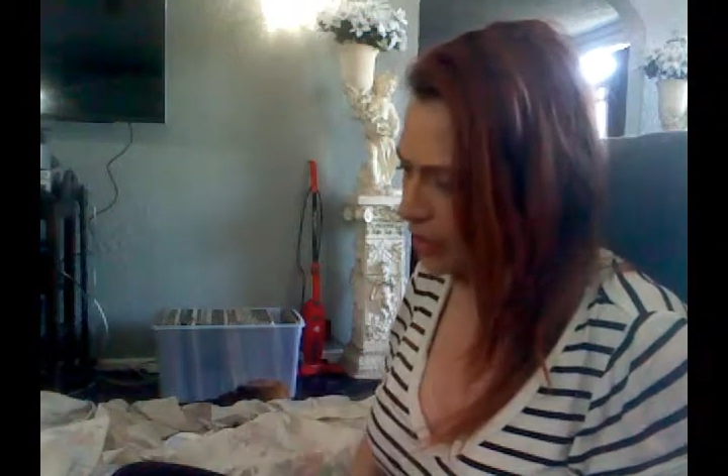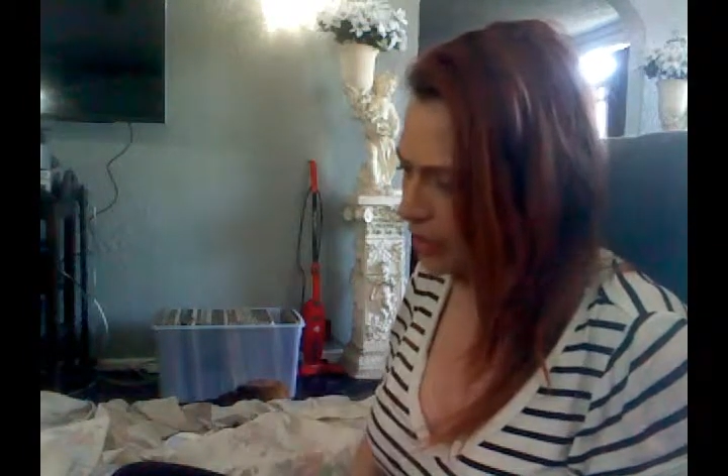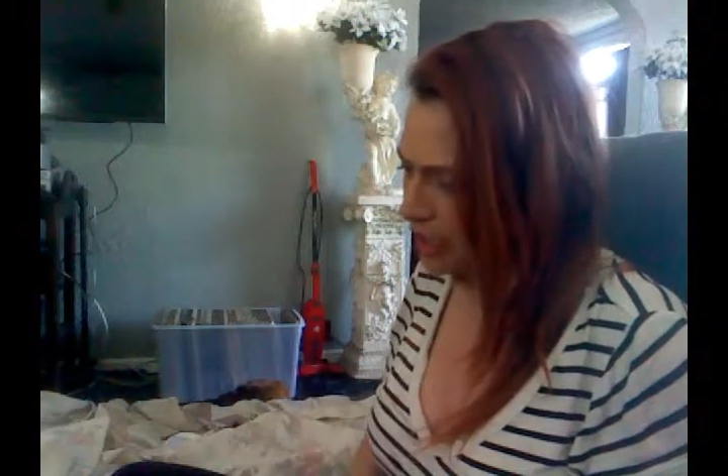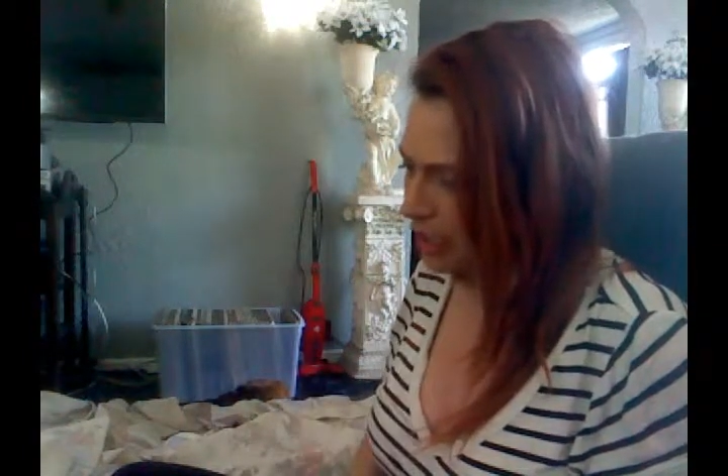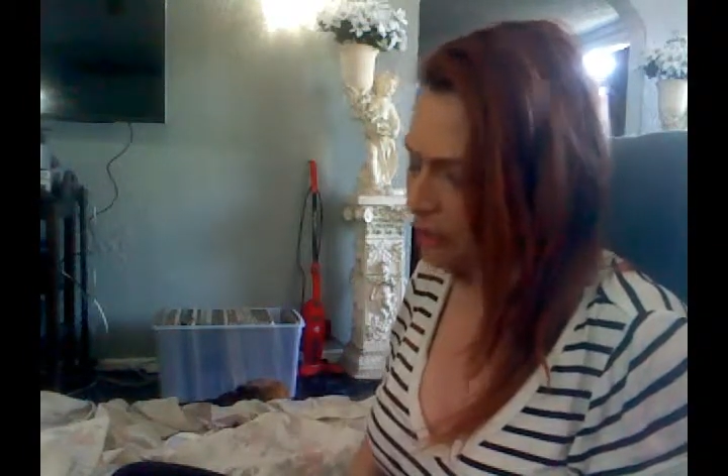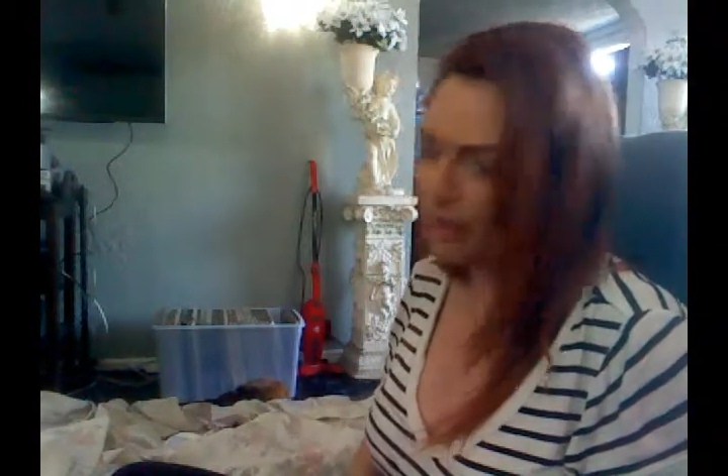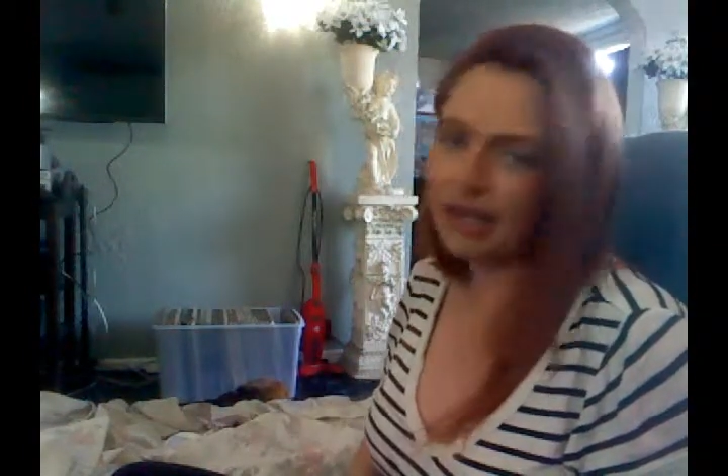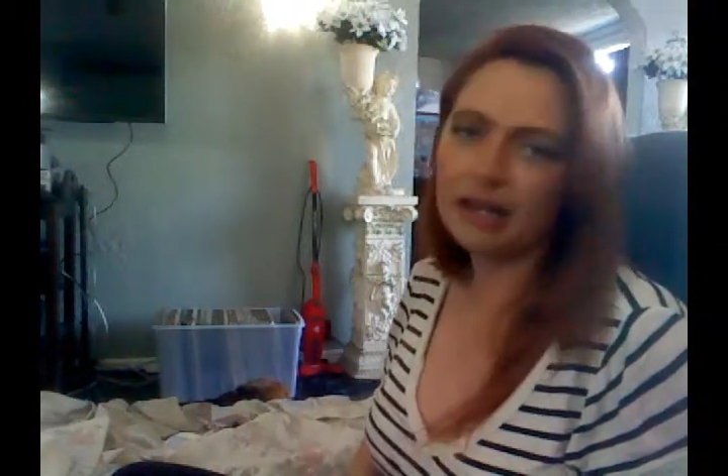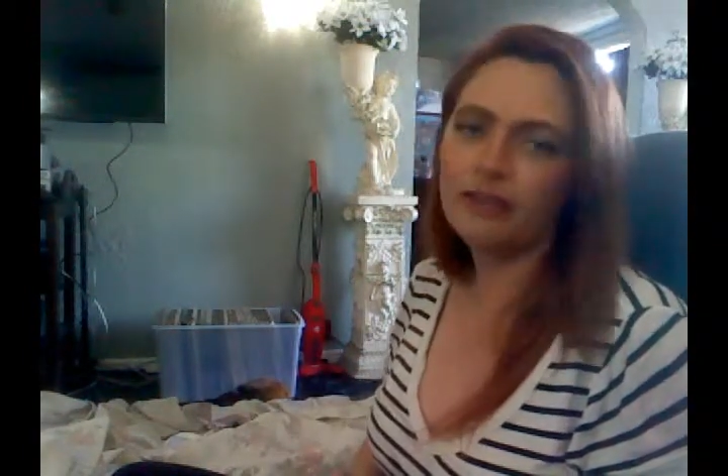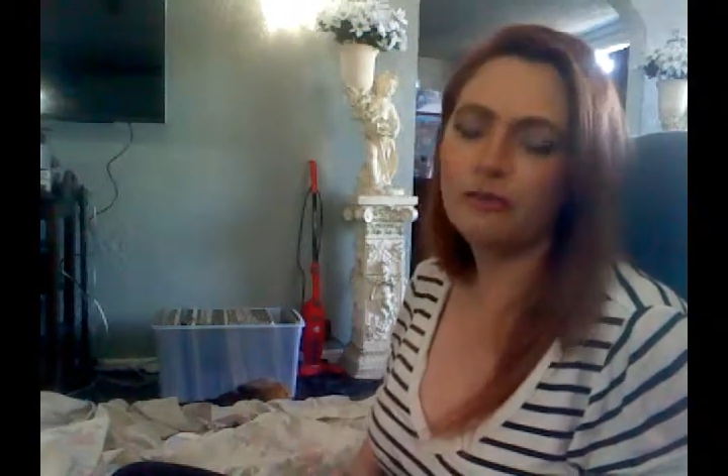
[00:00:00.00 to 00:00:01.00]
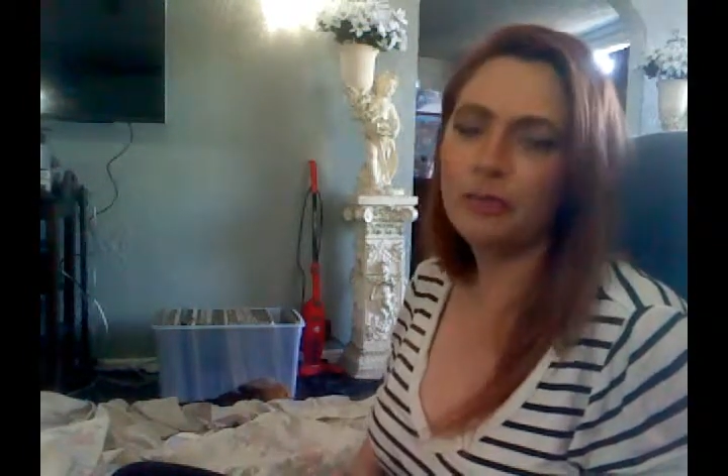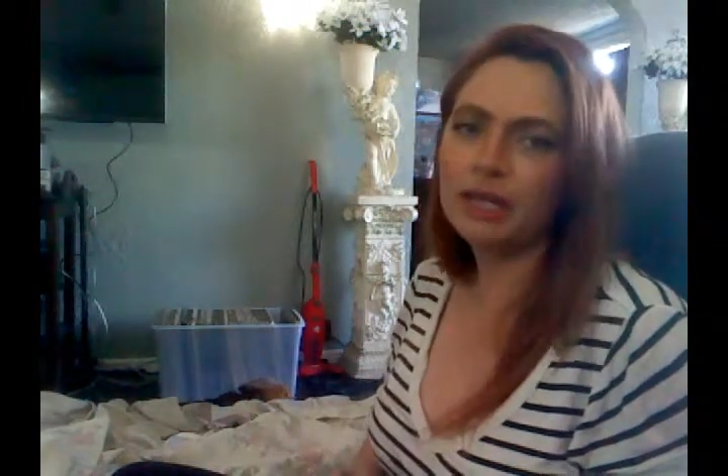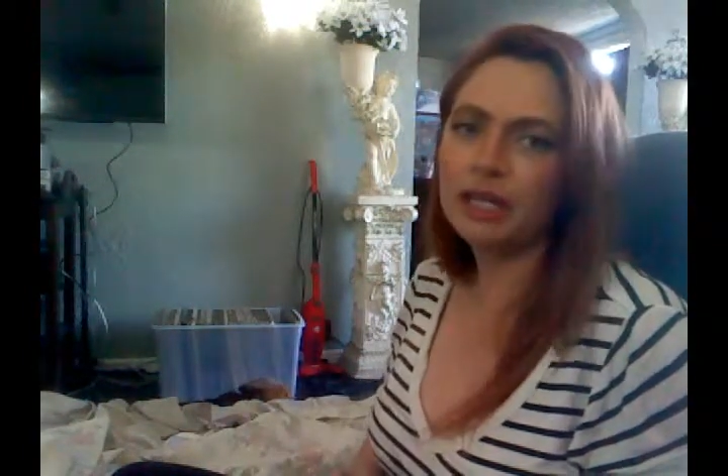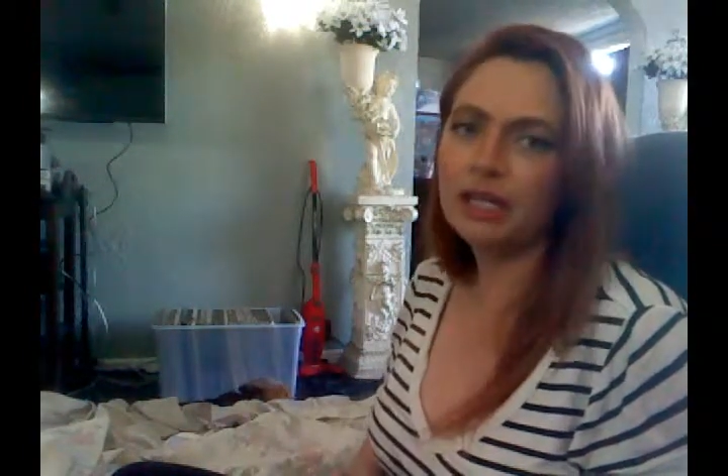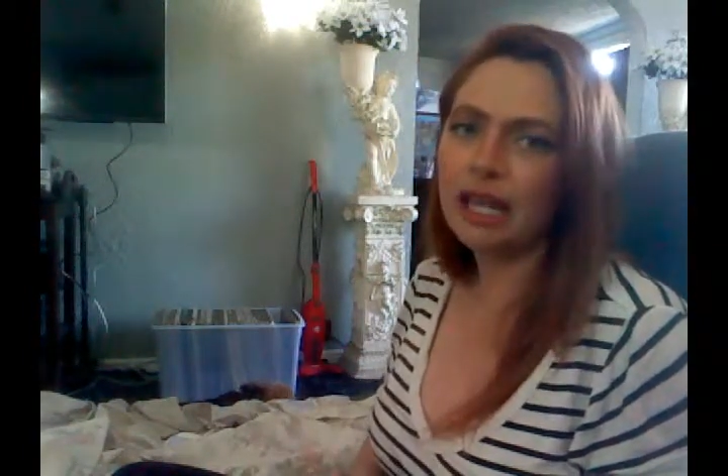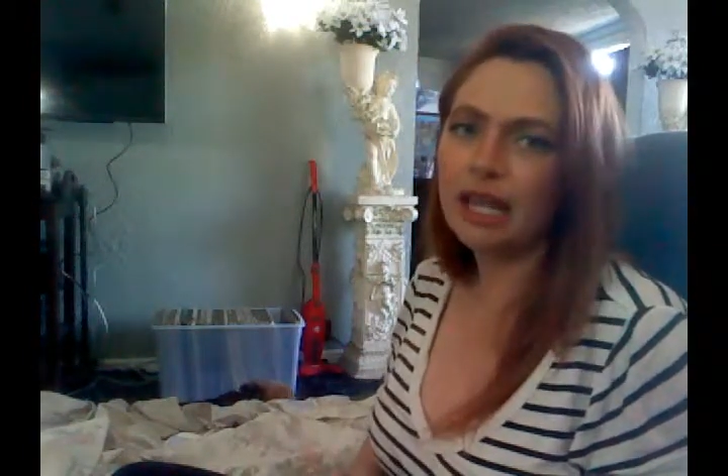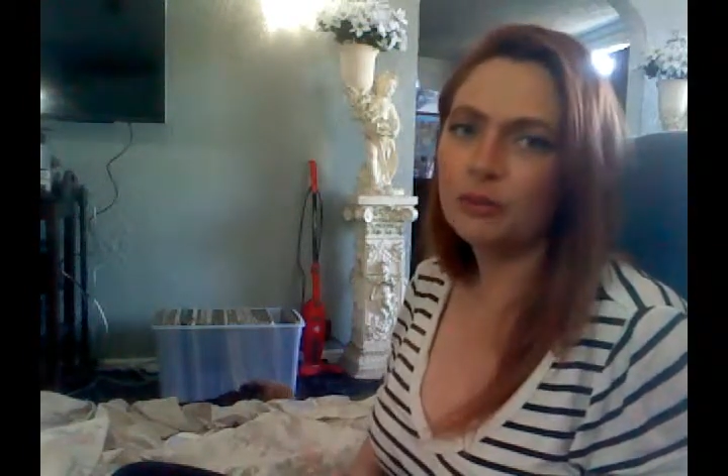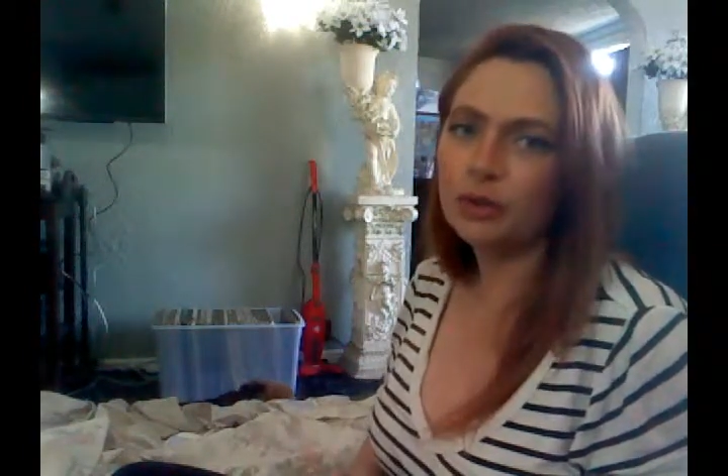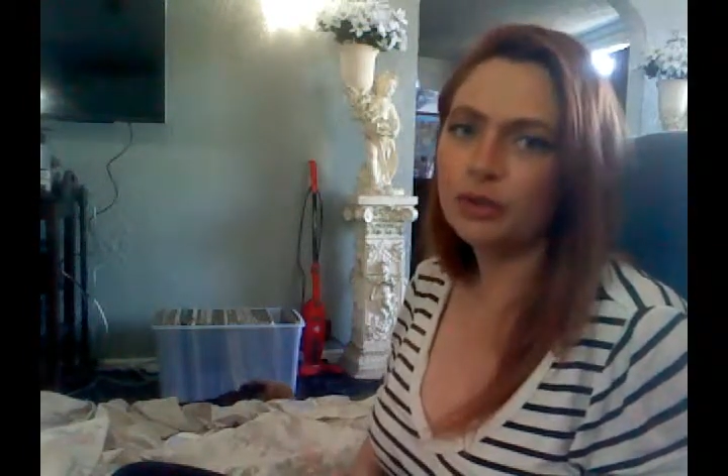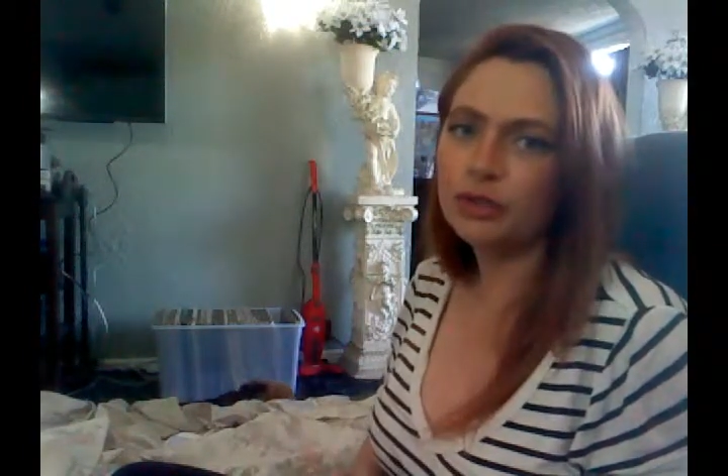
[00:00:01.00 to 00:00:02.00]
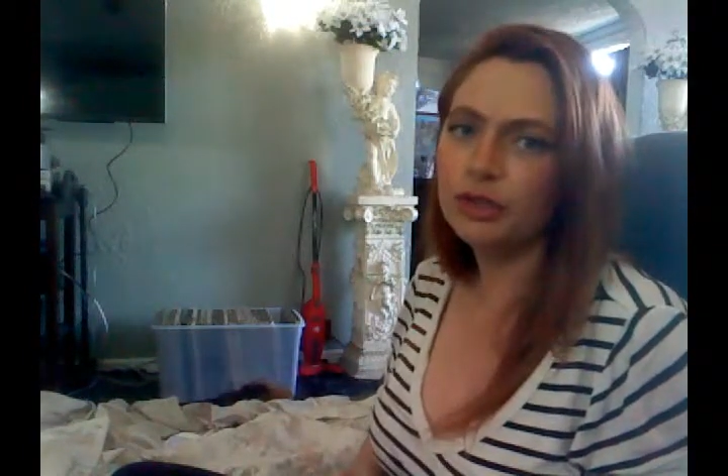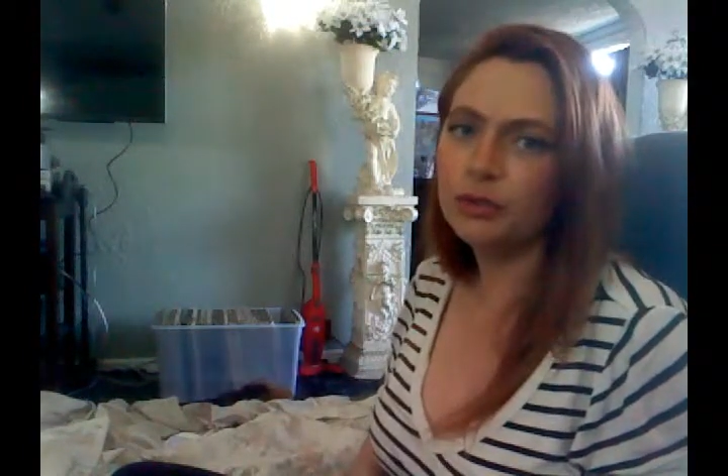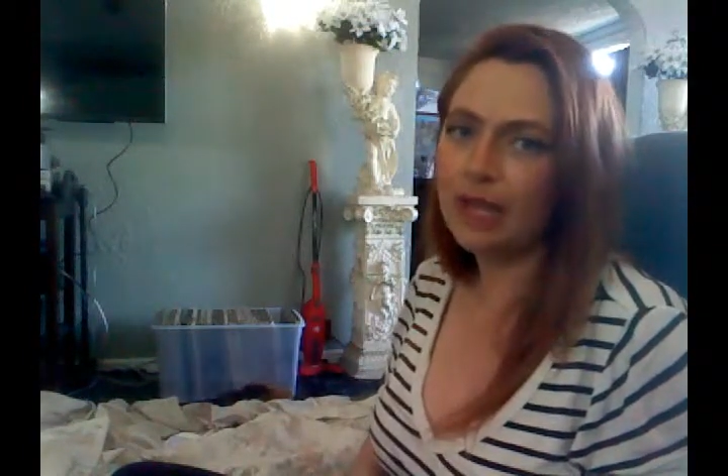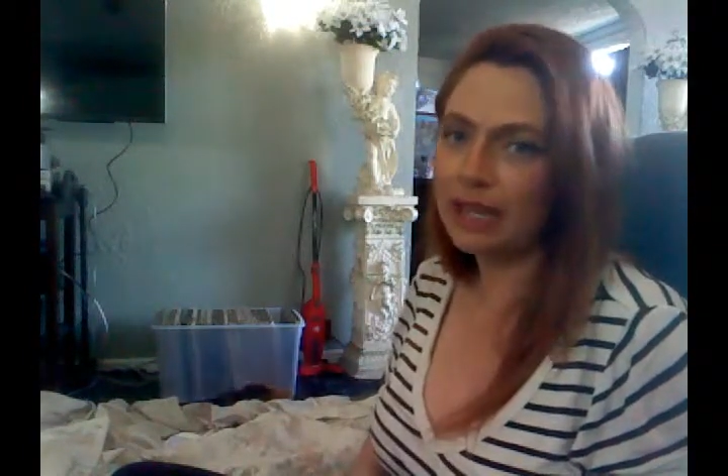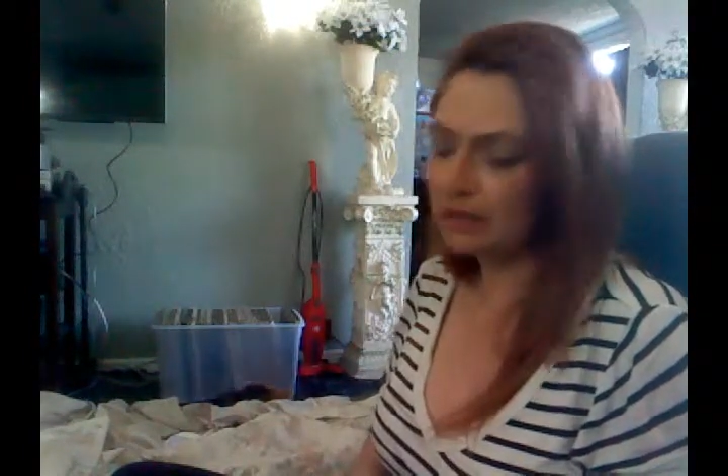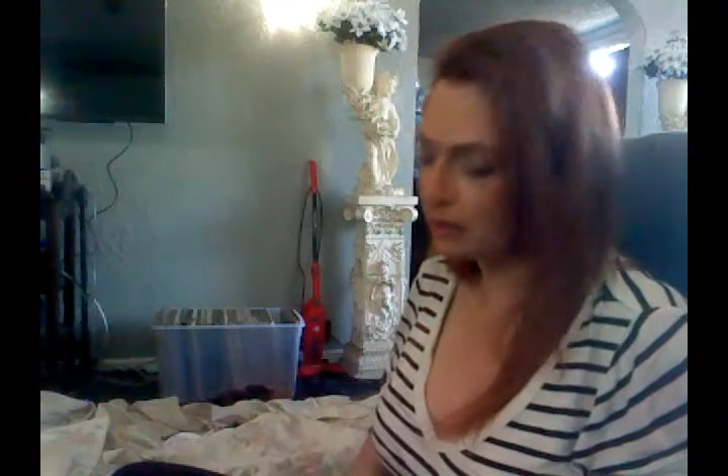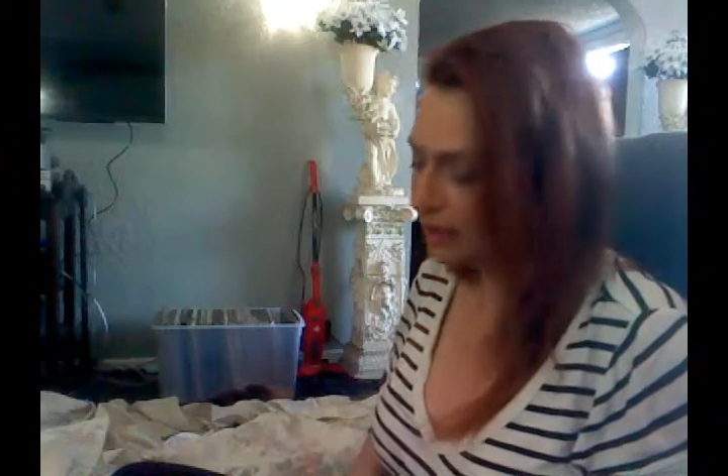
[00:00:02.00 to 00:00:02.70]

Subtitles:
that you might have been able to handle in